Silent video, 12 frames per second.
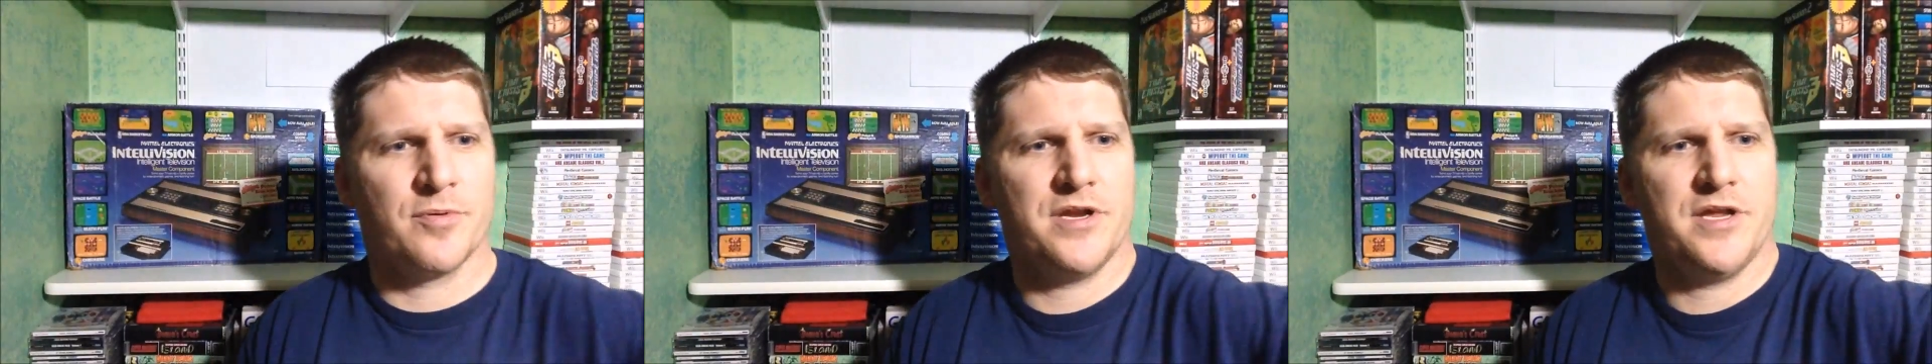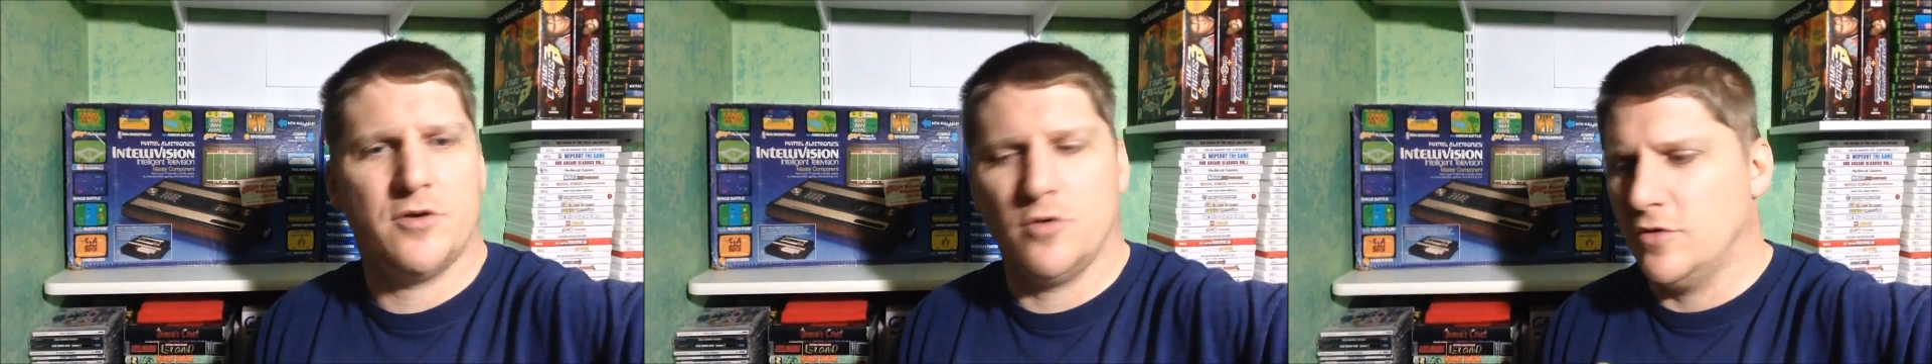
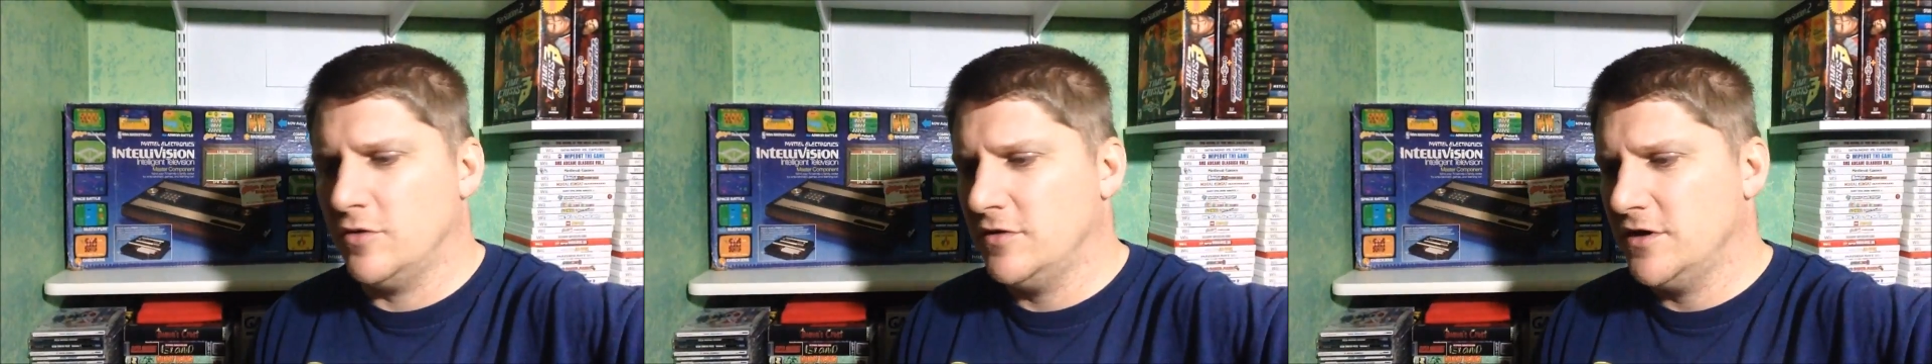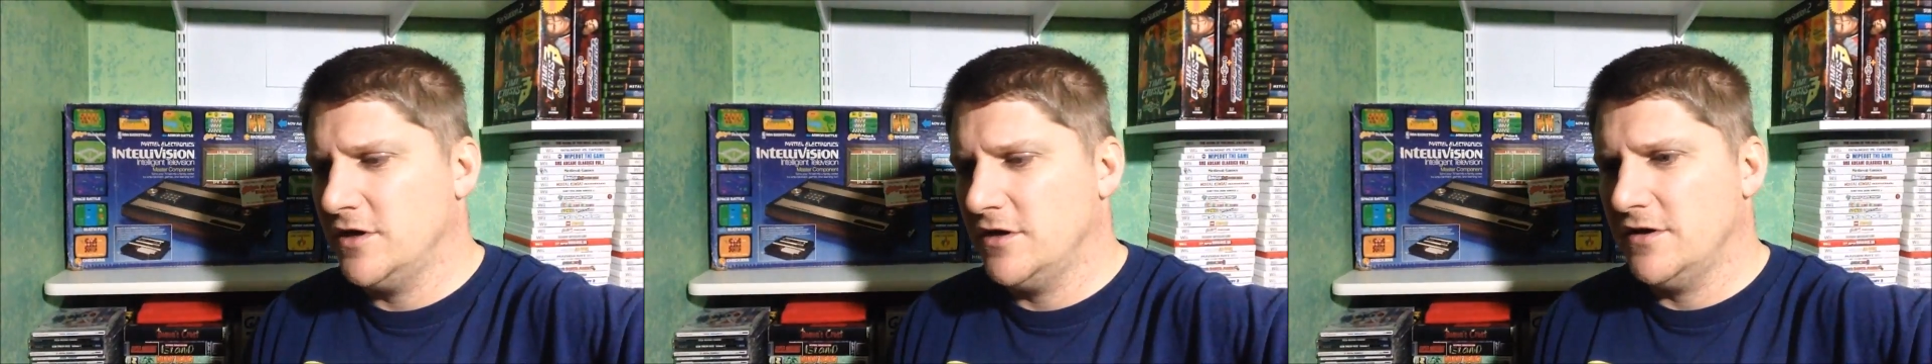pretty cool.
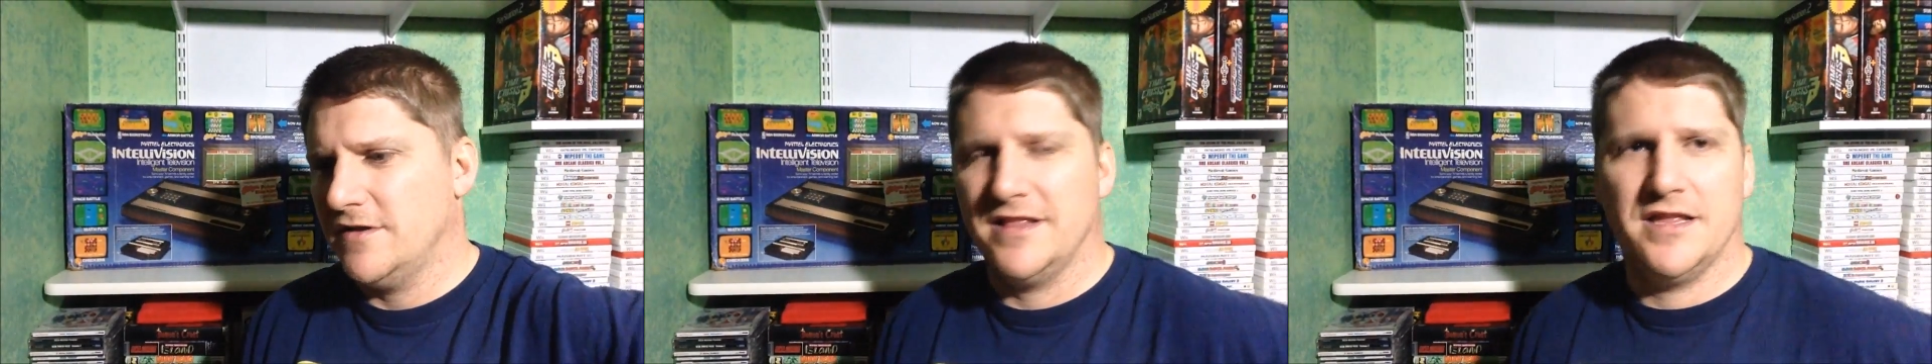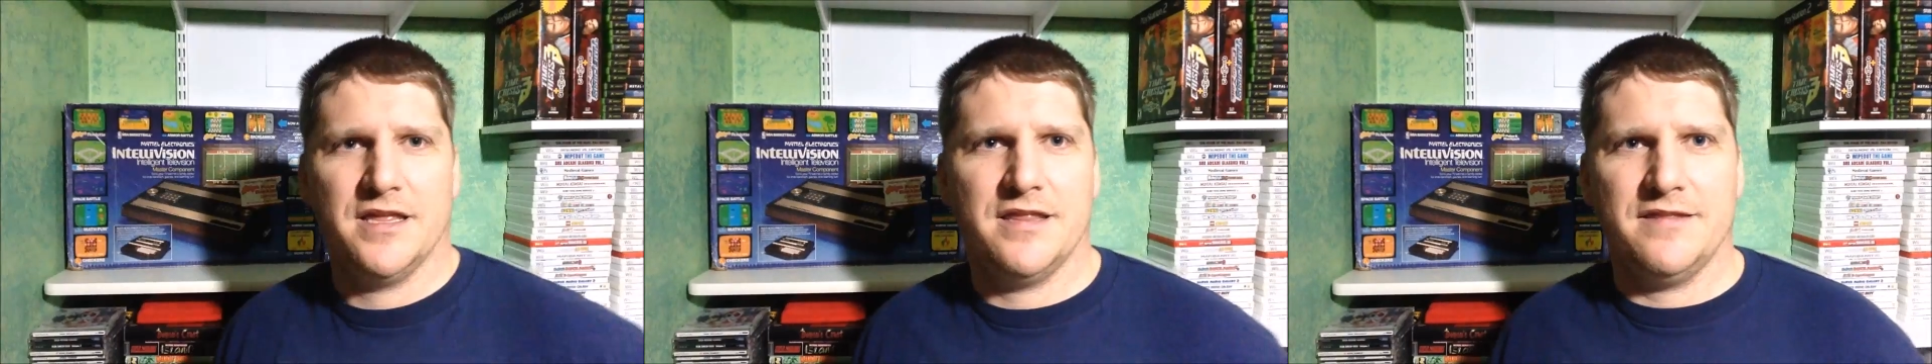
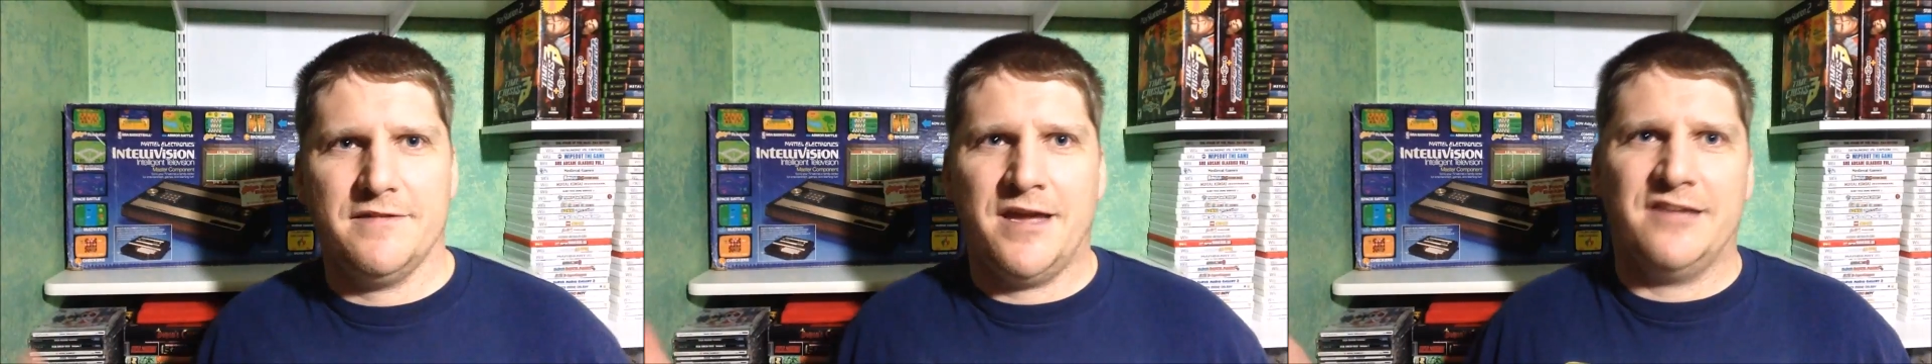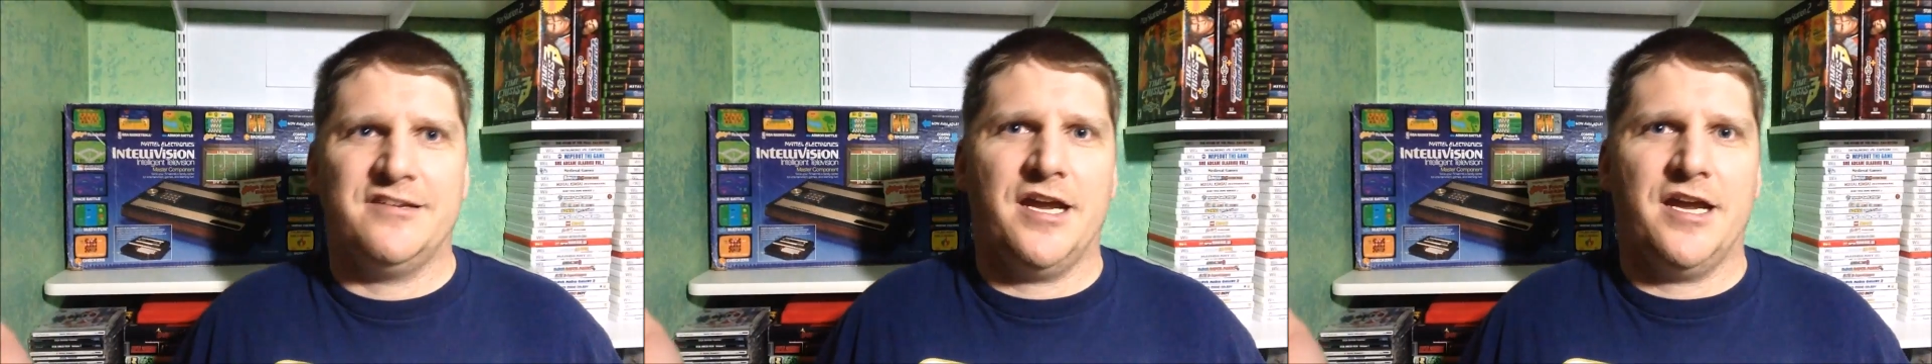You guys,